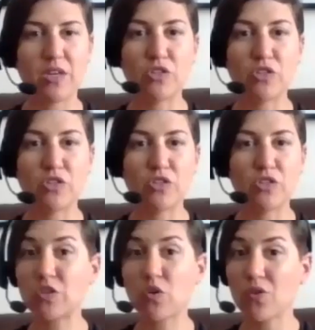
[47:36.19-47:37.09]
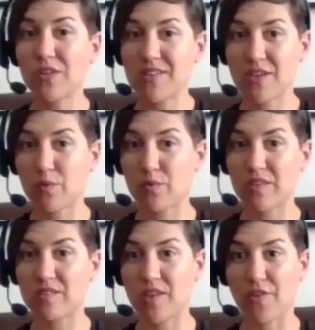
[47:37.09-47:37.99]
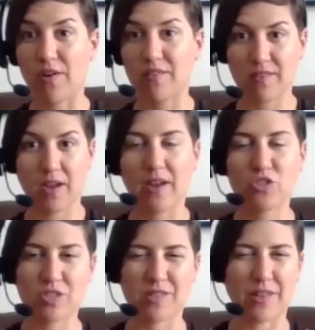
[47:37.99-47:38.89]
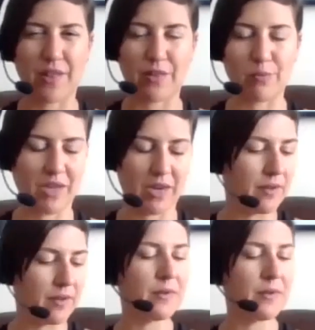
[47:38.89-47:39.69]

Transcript: So you don't need to hold anything with this either. Okay, I should have said that at the beginning.